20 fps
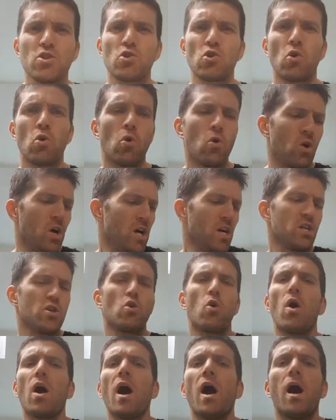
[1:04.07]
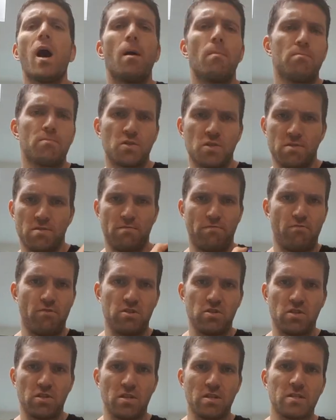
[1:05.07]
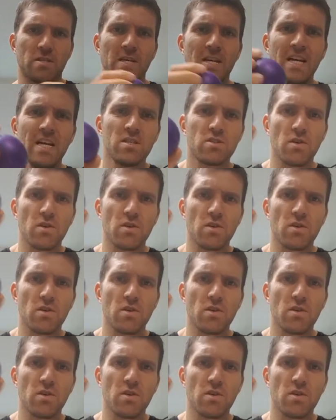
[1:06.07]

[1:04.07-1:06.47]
is your arms, for instance.